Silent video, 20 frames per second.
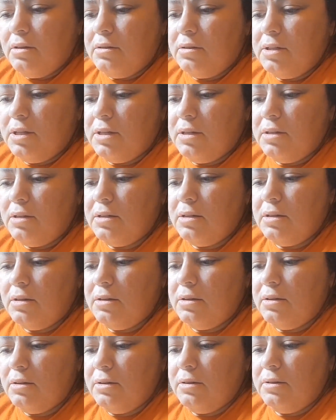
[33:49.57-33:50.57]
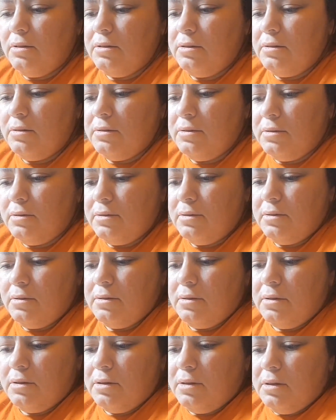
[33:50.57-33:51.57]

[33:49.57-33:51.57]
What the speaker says: busting on in here.